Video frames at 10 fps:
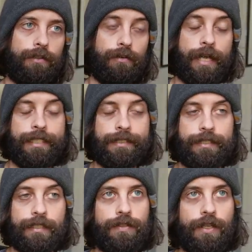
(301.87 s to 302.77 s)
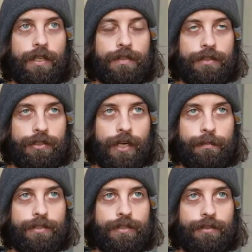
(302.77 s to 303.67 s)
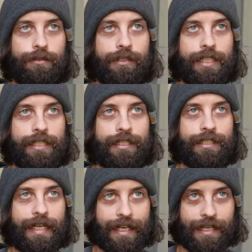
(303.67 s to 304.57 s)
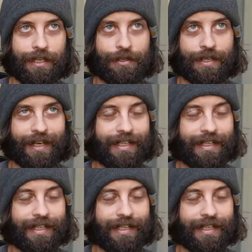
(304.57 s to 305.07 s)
great. To jump to the end, I